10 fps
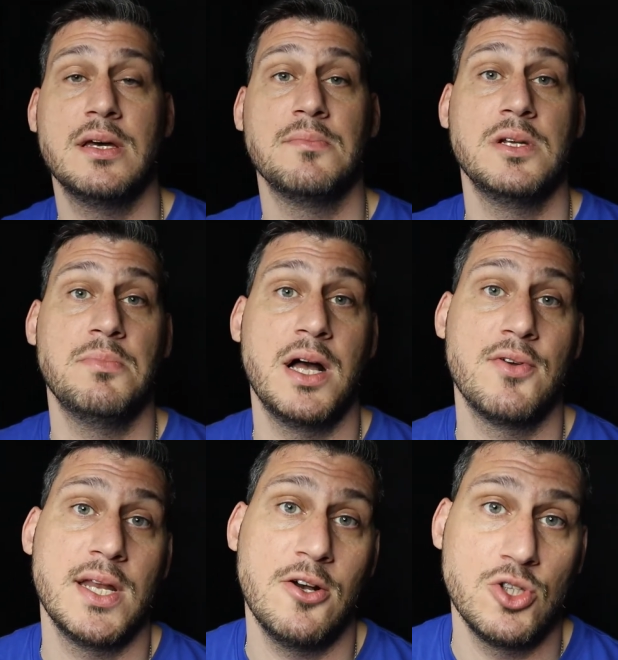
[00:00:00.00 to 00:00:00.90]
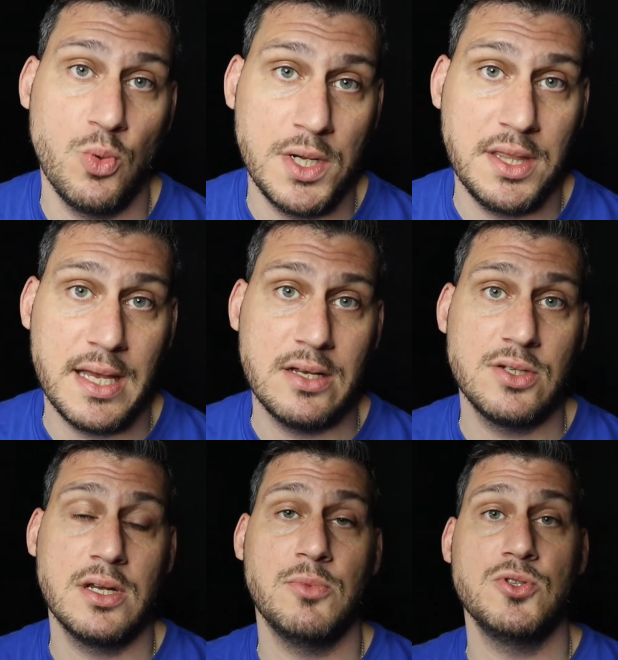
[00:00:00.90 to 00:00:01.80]
I'm going to buy right now at
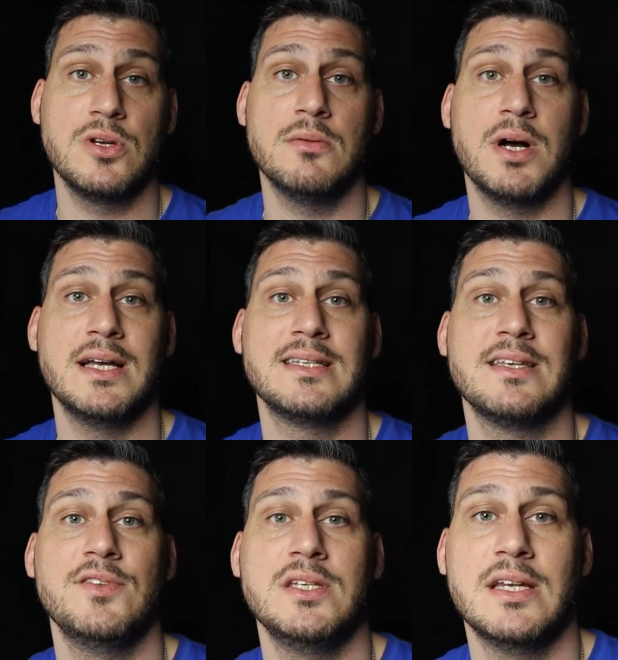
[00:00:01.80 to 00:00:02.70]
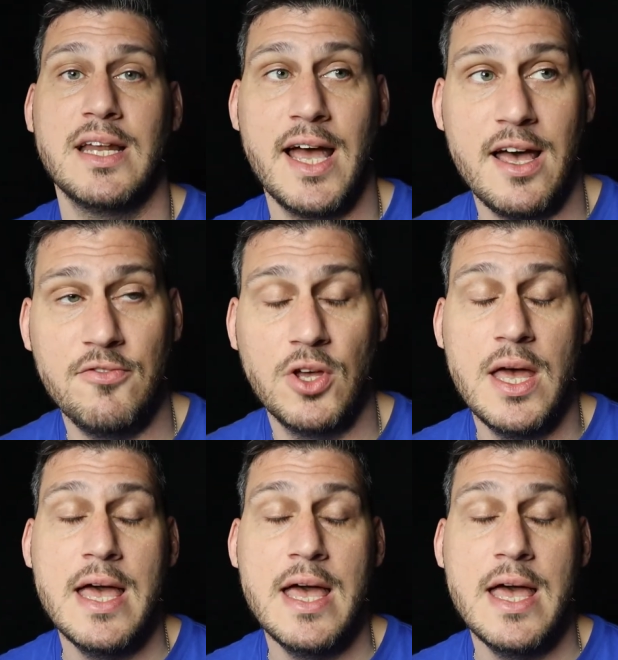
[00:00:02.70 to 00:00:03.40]
20,000. I'm also going to buy at 17.5.